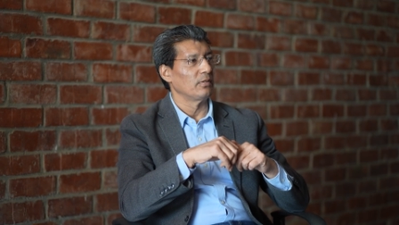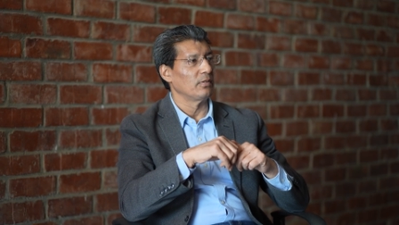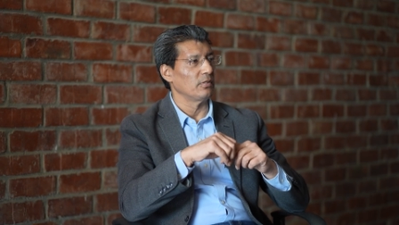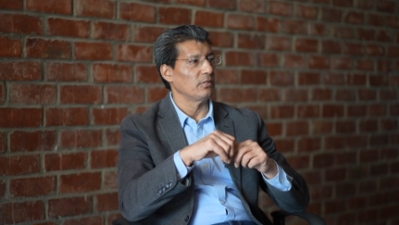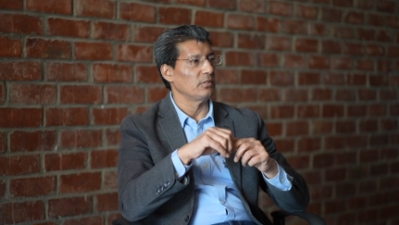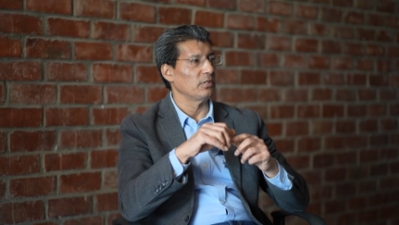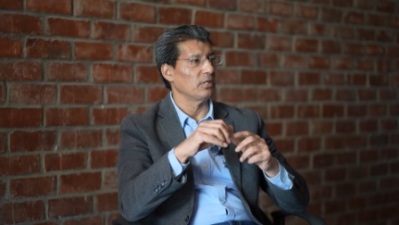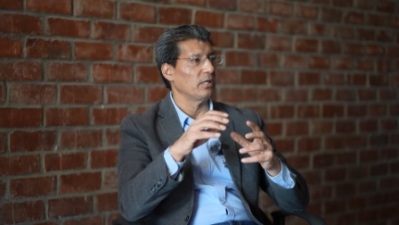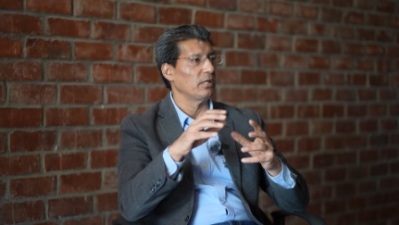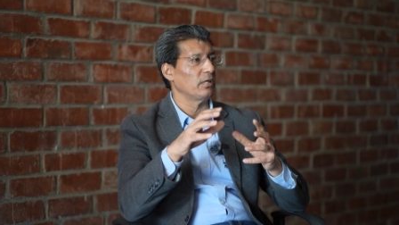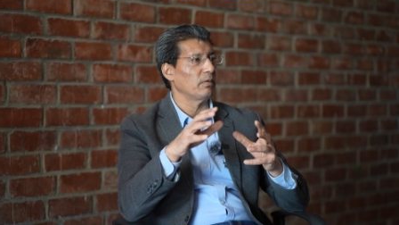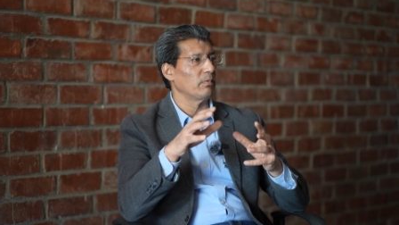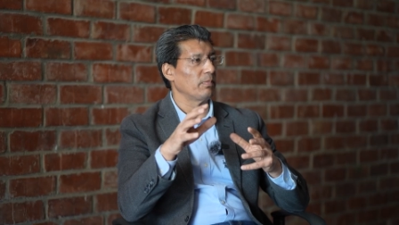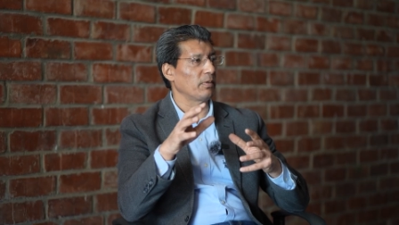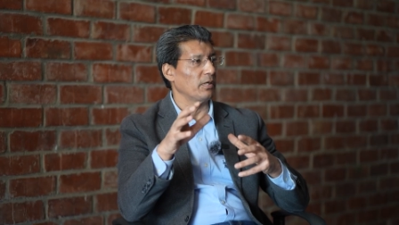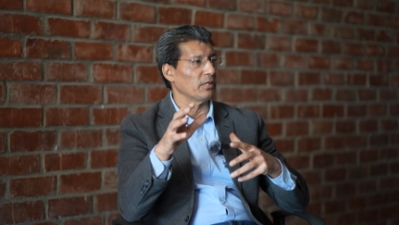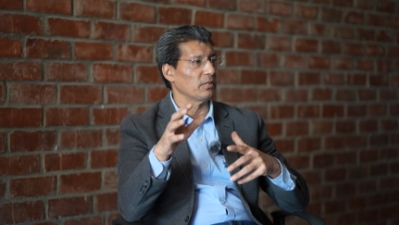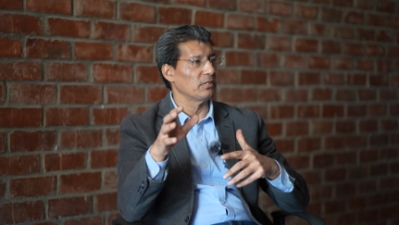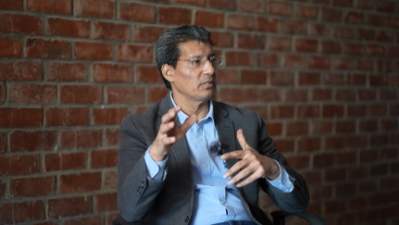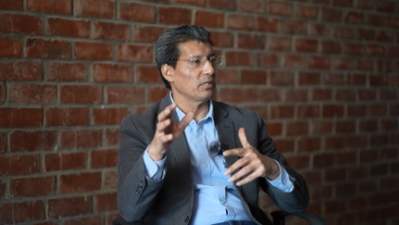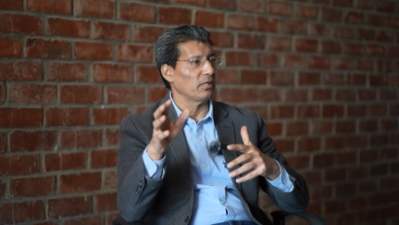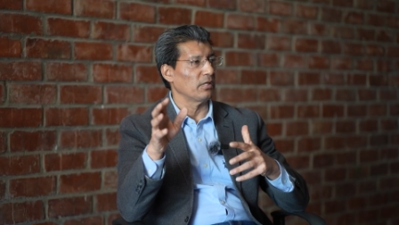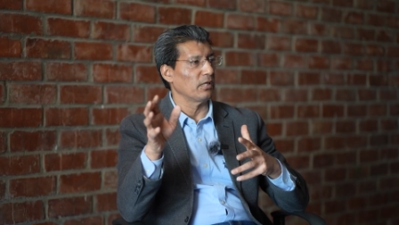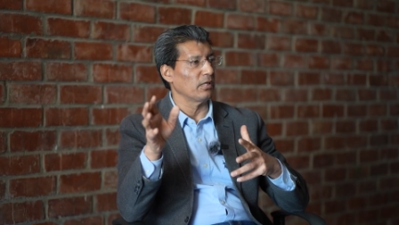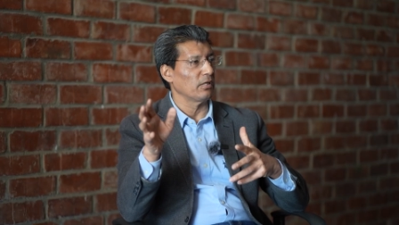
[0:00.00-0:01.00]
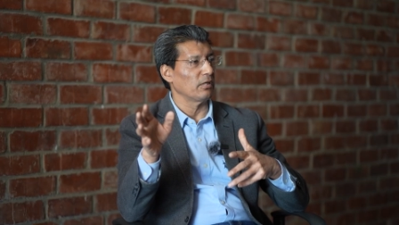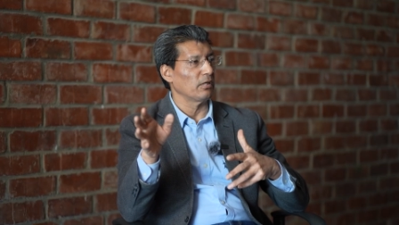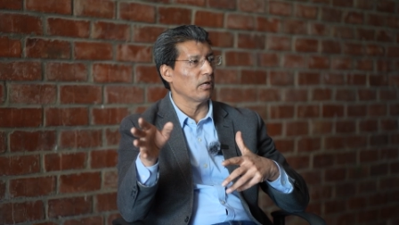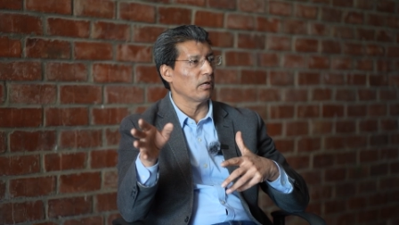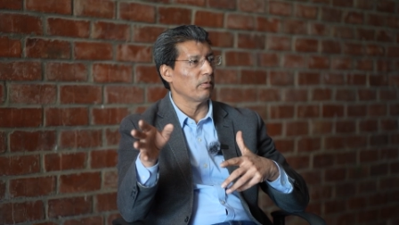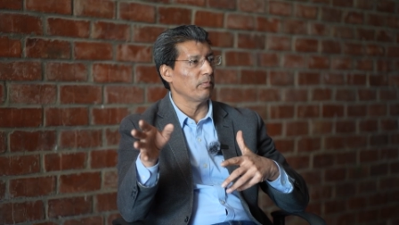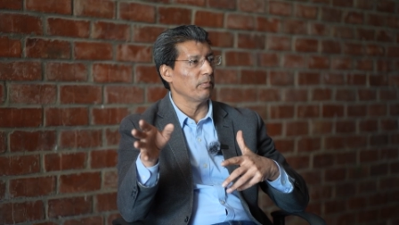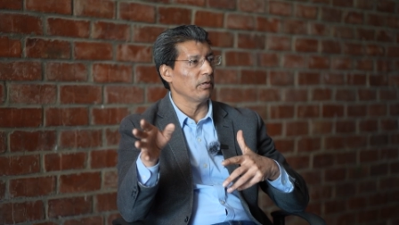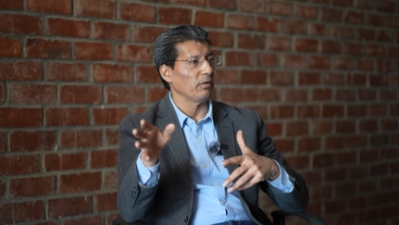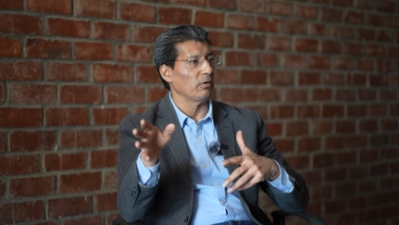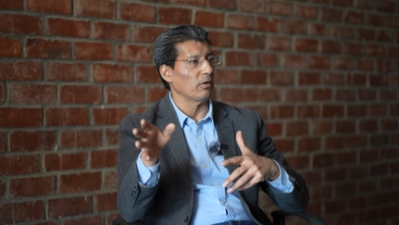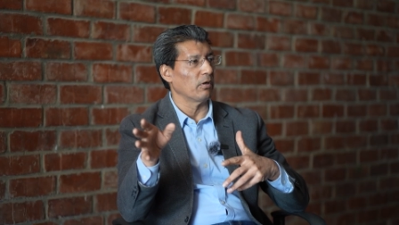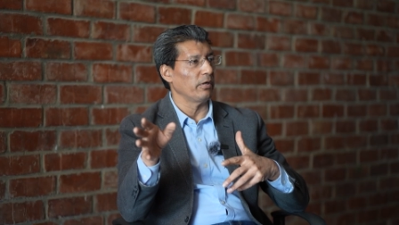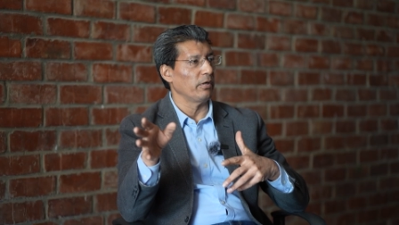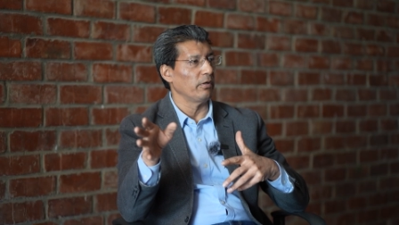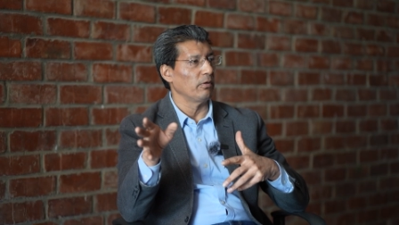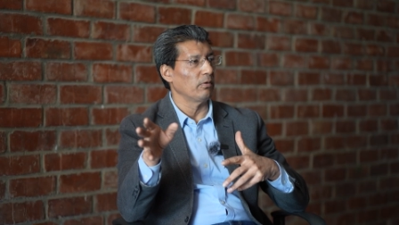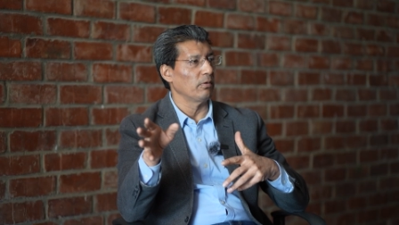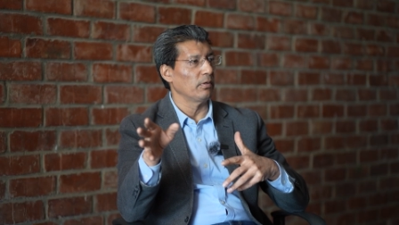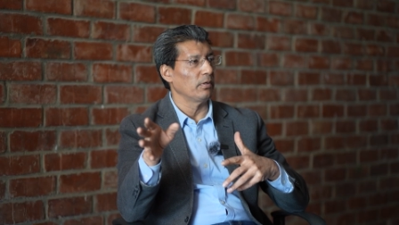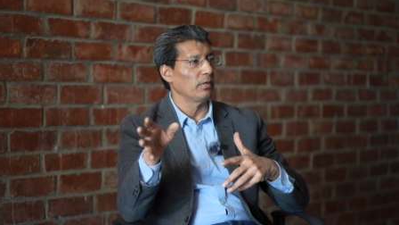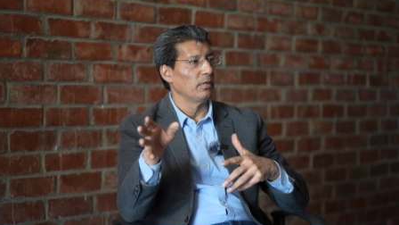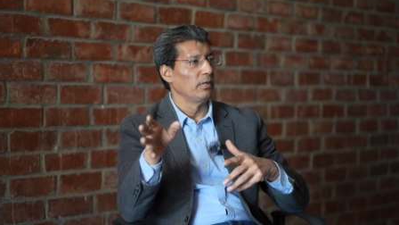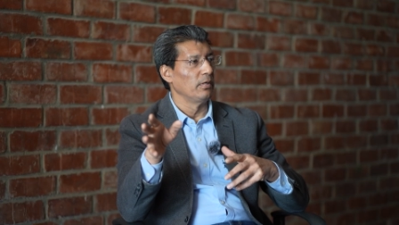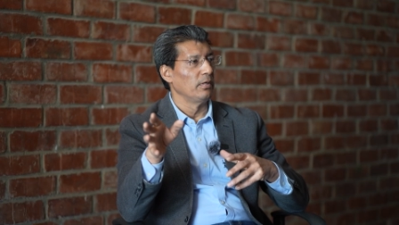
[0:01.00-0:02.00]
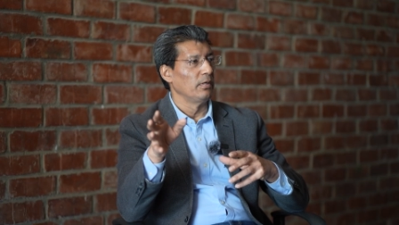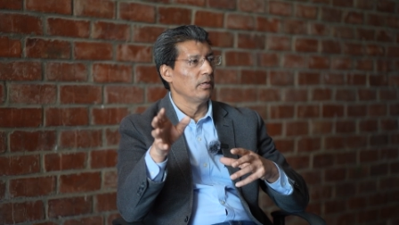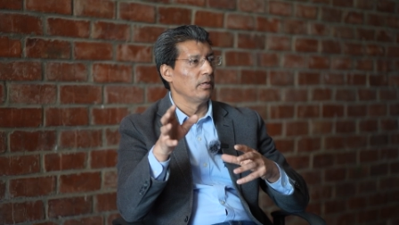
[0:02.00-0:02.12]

the China-Pakistan Economic Corridor.